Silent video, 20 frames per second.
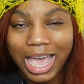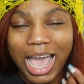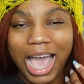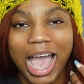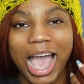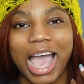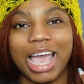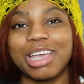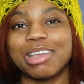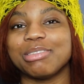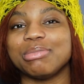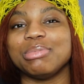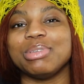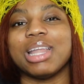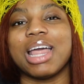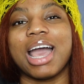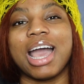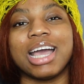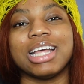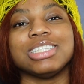I am
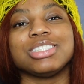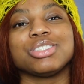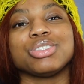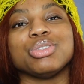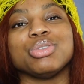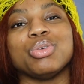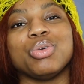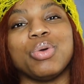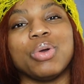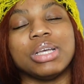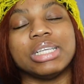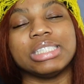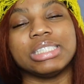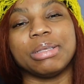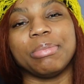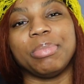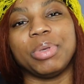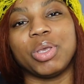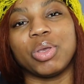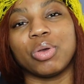not going
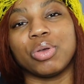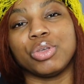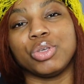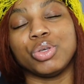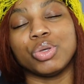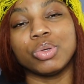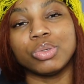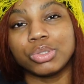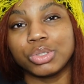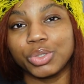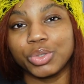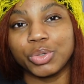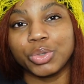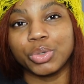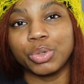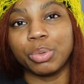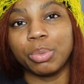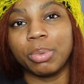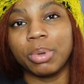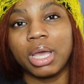to be on
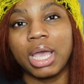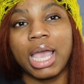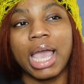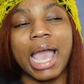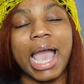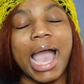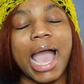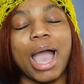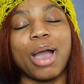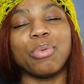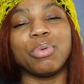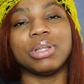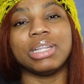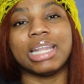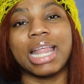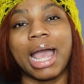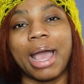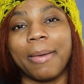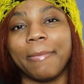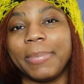YouTube. I will
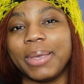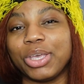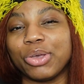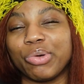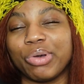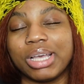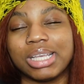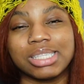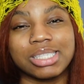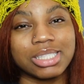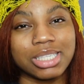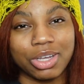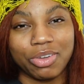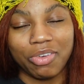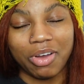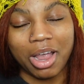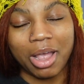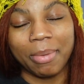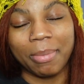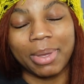not be on
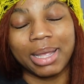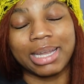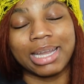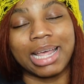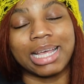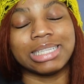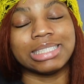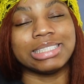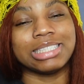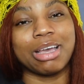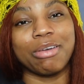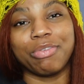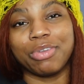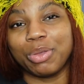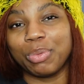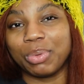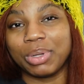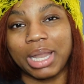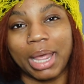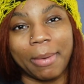Instagram, and I
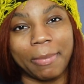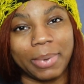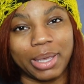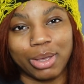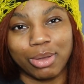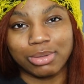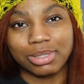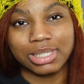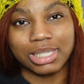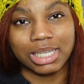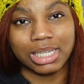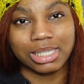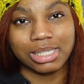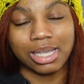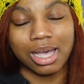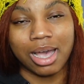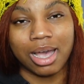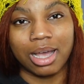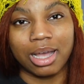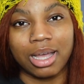definitely will not be on
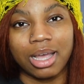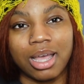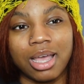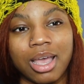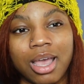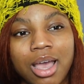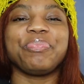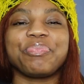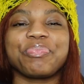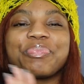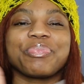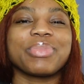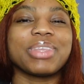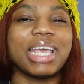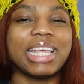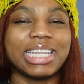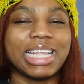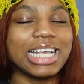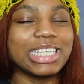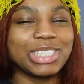TikTok.
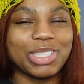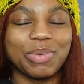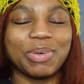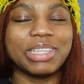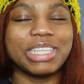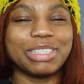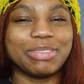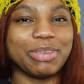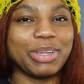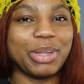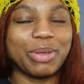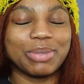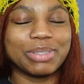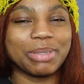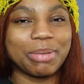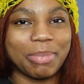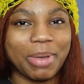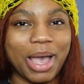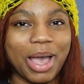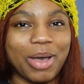That's not what this video is
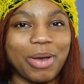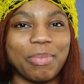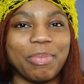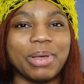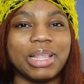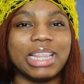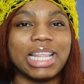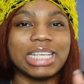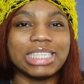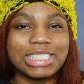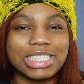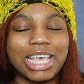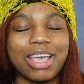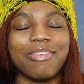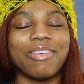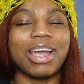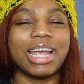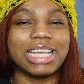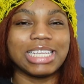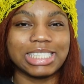about, but let's get
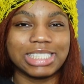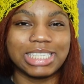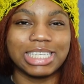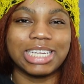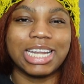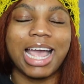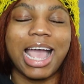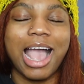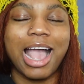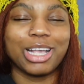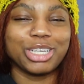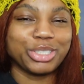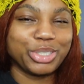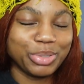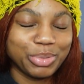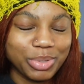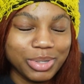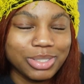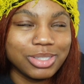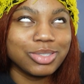right into the
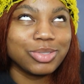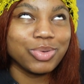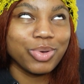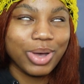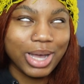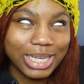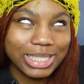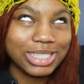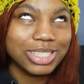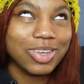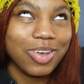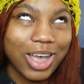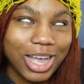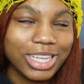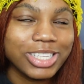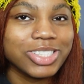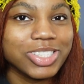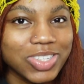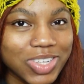actual talk.